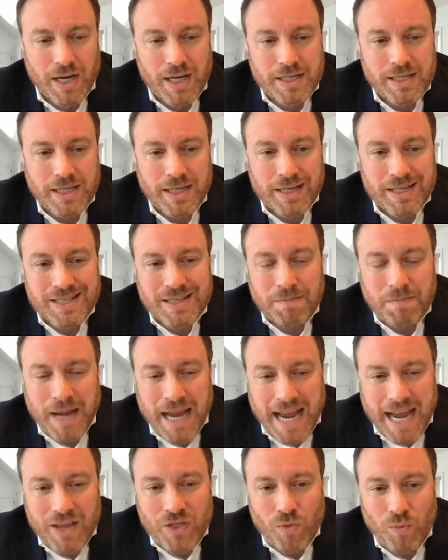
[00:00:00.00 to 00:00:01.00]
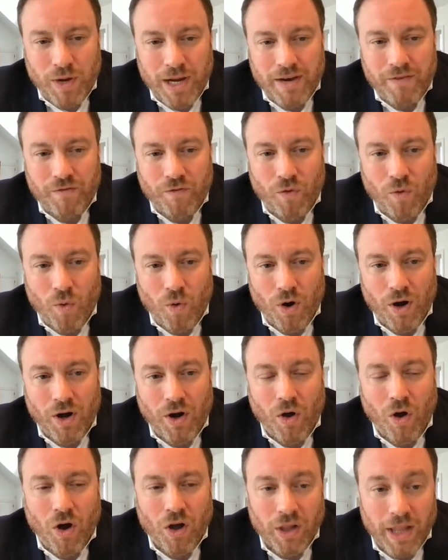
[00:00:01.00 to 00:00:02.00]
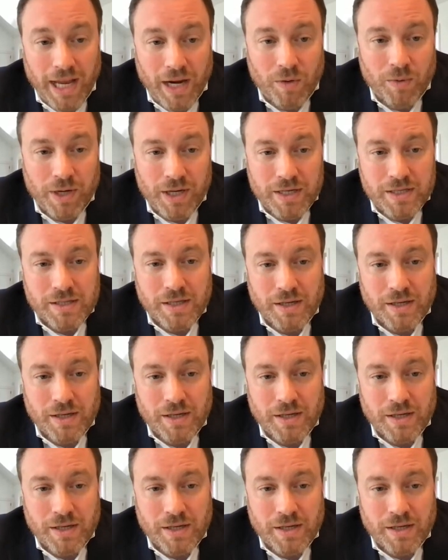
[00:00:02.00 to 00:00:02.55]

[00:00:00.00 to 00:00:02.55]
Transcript: seen as the pathway for all equities